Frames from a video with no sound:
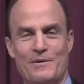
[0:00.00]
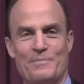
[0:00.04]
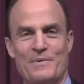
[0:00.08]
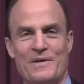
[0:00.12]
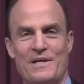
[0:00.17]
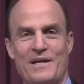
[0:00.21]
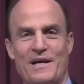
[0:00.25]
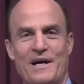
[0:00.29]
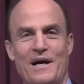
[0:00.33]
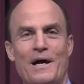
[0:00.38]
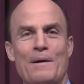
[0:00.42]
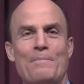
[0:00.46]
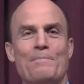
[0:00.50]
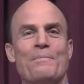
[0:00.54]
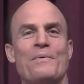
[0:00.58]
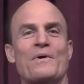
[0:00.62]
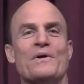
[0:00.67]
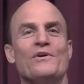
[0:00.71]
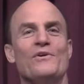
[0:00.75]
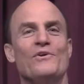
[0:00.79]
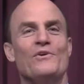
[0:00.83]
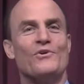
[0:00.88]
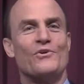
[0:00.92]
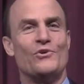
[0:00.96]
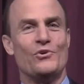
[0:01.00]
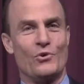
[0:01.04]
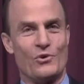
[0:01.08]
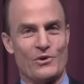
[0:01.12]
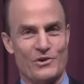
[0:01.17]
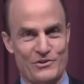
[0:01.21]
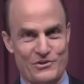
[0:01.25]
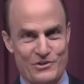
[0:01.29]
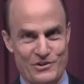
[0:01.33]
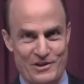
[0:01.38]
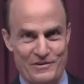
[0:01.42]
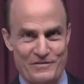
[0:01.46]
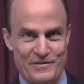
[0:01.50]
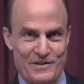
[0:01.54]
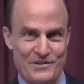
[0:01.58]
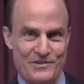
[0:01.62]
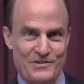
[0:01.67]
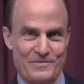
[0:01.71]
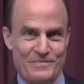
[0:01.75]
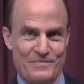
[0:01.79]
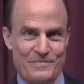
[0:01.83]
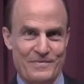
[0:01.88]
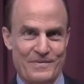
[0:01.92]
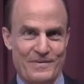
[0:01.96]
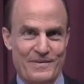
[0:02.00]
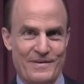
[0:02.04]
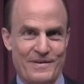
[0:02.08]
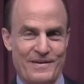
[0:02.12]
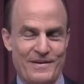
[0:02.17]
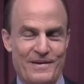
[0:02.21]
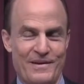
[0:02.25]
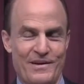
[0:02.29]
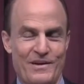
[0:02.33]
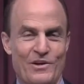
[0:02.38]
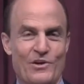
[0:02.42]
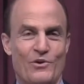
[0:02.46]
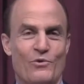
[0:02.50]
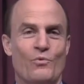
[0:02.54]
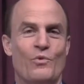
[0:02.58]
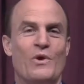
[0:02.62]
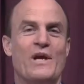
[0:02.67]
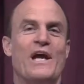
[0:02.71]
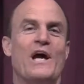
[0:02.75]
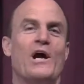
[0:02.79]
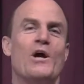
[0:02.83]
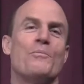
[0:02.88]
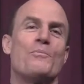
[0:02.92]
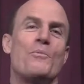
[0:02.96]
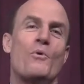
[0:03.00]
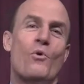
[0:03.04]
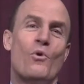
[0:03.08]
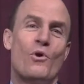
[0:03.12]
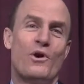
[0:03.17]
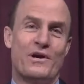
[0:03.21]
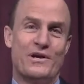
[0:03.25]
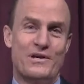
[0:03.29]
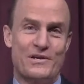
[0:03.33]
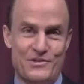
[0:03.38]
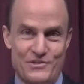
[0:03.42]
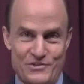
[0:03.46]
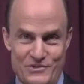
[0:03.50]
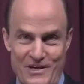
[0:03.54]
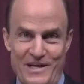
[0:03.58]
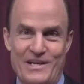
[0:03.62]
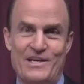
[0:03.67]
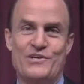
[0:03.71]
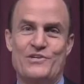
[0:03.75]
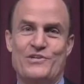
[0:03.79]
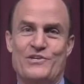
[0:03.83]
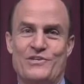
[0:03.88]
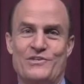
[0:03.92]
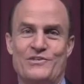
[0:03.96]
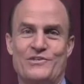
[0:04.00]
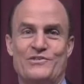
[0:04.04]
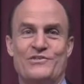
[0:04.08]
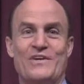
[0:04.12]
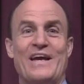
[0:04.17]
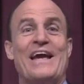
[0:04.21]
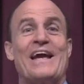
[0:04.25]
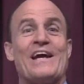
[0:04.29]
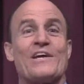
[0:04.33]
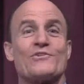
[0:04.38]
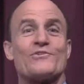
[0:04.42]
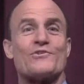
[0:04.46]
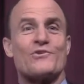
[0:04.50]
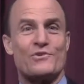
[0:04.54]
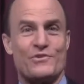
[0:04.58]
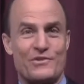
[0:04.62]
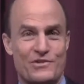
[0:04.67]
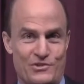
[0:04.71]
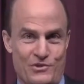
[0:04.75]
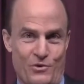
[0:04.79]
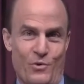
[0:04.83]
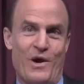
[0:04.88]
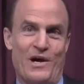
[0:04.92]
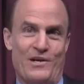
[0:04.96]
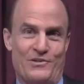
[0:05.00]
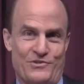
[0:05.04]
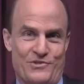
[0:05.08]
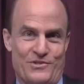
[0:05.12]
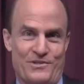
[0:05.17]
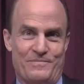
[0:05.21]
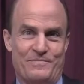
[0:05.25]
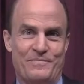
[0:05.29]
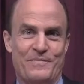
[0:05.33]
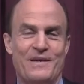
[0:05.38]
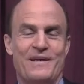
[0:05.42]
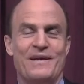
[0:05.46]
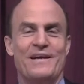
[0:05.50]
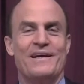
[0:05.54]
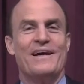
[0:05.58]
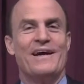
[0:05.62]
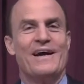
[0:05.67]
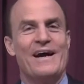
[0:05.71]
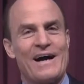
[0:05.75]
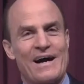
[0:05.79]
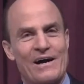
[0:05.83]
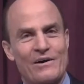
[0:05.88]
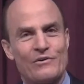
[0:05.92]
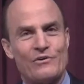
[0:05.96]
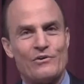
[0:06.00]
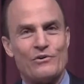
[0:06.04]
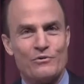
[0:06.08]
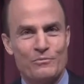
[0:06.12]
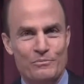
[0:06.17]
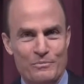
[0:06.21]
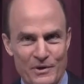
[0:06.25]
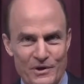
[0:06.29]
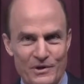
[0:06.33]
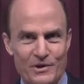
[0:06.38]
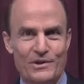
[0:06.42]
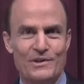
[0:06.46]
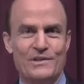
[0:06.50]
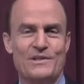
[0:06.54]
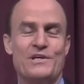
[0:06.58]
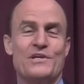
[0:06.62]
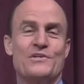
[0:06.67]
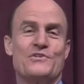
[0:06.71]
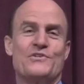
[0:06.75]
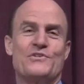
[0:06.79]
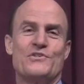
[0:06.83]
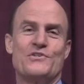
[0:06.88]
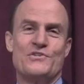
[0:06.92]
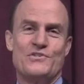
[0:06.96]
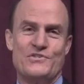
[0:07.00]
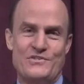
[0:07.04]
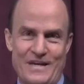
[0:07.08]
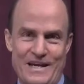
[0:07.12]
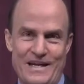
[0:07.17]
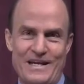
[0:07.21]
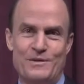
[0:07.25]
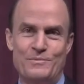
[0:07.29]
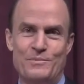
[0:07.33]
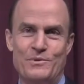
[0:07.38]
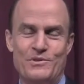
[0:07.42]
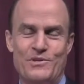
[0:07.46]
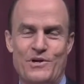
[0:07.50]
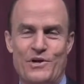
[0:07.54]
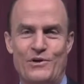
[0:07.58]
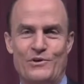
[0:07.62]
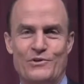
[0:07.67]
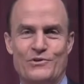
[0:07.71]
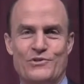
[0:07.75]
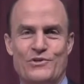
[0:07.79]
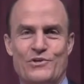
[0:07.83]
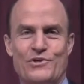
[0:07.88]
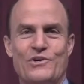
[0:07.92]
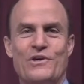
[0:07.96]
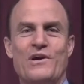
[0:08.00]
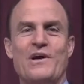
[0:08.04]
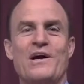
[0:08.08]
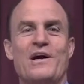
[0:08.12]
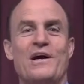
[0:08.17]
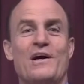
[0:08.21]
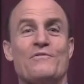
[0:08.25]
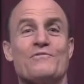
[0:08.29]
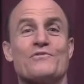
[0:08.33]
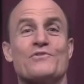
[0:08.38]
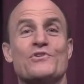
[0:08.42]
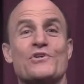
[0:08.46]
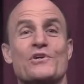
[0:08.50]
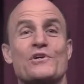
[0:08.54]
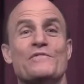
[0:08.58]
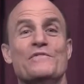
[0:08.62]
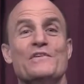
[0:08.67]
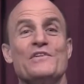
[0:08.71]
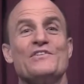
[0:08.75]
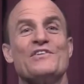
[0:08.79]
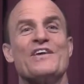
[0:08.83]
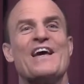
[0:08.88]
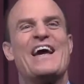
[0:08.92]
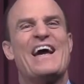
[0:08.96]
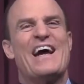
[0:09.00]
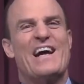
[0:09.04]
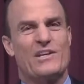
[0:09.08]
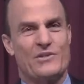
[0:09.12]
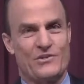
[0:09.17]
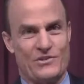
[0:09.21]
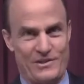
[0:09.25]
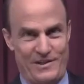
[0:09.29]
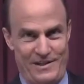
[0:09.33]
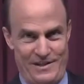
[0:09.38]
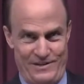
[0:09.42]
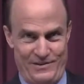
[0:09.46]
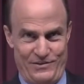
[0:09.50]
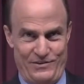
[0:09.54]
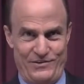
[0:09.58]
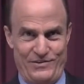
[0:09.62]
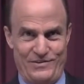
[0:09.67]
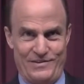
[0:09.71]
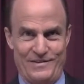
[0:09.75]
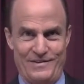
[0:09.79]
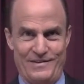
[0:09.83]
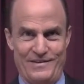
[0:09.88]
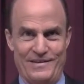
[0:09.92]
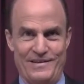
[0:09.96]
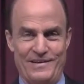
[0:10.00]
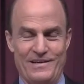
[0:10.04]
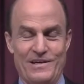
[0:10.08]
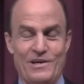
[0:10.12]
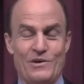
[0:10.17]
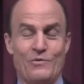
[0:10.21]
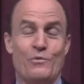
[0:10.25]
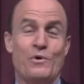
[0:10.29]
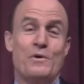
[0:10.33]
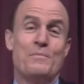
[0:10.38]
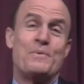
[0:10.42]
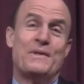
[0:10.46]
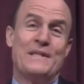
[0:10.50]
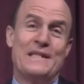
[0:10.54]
company Up Your Service. We help organizations answer this question. How do you build a sustainable culture of service excellence? We